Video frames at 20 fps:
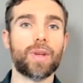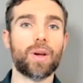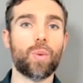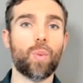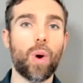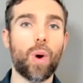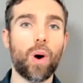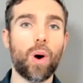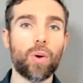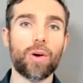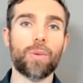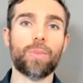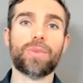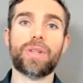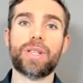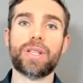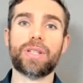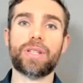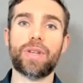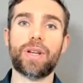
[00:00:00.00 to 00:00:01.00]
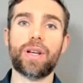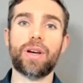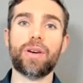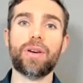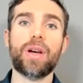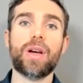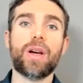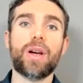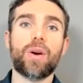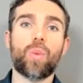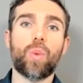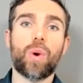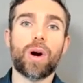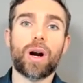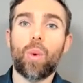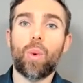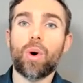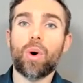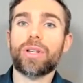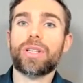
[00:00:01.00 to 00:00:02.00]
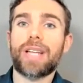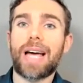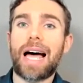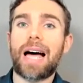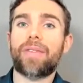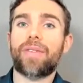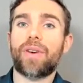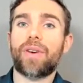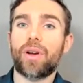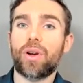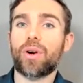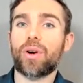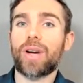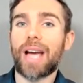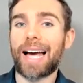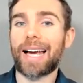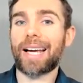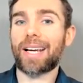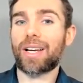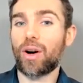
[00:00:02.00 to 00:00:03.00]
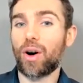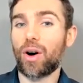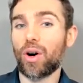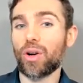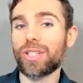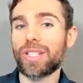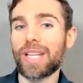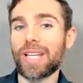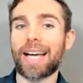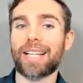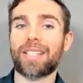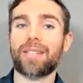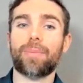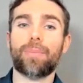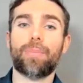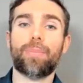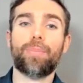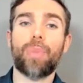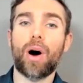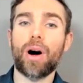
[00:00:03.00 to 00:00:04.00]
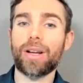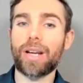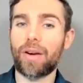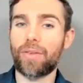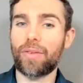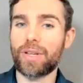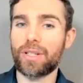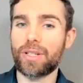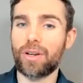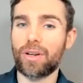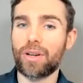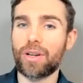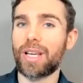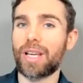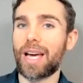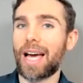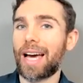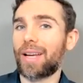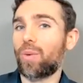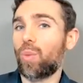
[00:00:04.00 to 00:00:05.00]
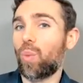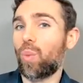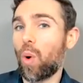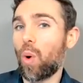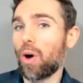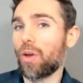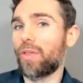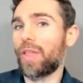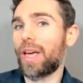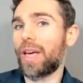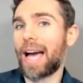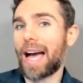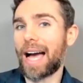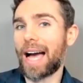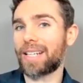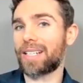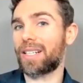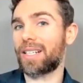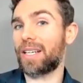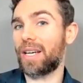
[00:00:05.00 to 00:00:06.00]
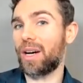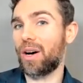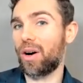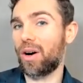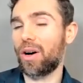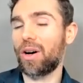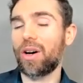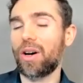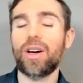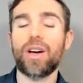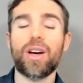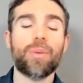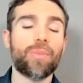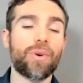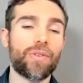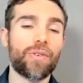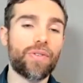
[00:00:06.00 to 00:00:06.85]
Welcome to this video where I wanted to have a look at contact binary stars and what they actually are. But